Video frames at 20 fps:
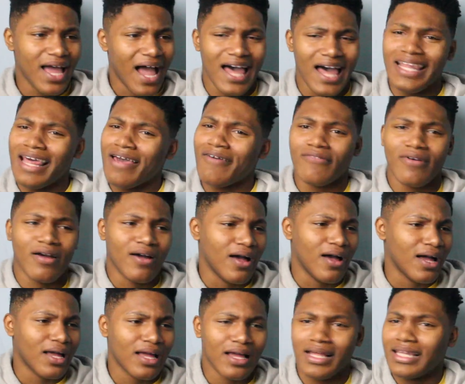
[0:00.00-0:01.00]
I
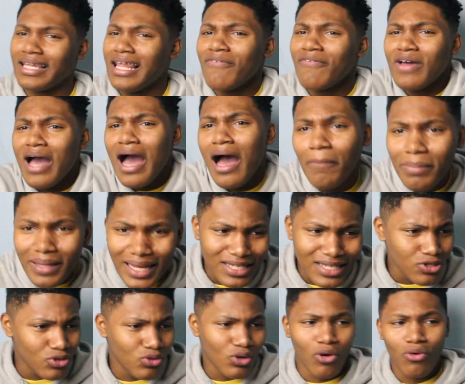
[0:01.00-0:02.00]
left
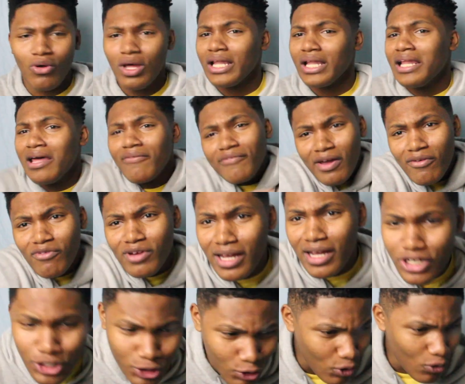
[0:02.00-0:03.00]
complex, you know, left
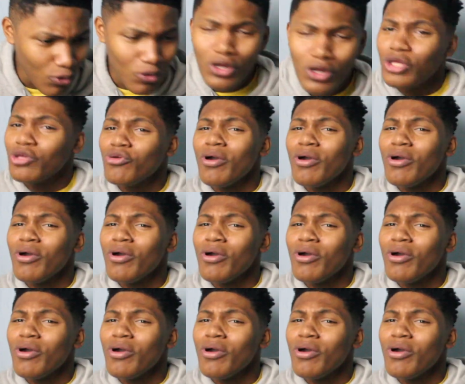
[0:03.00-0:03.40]
everyday struggle.